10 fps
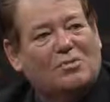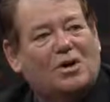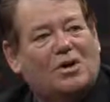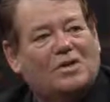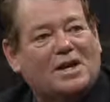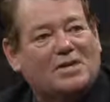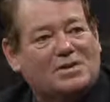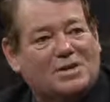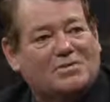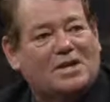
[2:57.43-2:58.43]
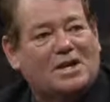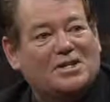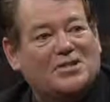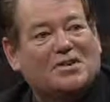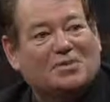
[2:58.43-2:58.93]
Well, I got there 7
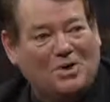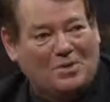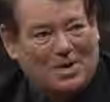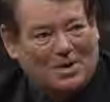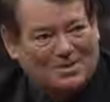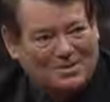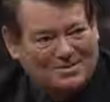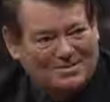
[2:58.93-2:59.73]
years, 3 weeks.